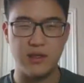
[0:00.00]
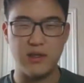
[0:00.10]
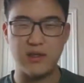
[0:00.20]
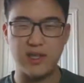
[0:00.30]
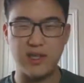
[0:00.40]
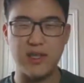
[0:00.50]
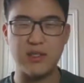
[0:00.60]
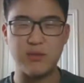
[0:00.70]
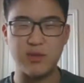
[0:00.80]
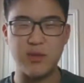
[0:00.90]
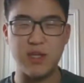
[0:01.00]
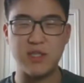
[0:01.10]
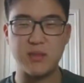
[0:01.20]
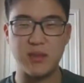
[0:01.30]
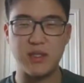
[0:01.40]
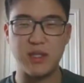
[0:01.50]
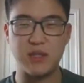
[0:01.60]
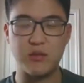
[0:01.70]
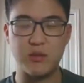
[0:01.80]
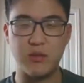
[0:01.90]
there's like less responsibility
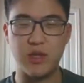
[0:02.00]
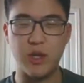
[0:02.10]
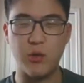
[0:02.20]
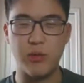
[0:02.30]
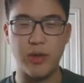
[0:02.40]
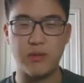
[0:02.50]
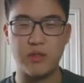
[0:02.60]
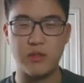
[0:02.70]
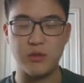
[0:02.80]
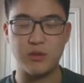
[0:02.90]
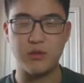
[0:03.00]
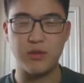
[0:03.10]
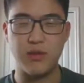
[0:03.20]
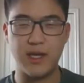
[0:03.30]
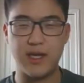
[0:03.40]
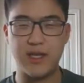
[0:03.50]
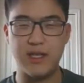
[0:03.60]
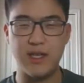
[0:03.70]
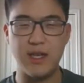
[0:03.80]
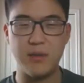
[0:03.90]
to really own up to that kind
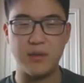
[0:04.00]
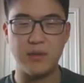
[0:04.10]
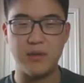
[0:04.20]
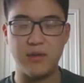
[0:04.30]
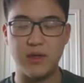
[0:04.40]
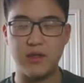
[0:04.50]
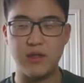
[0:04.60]
of name, right?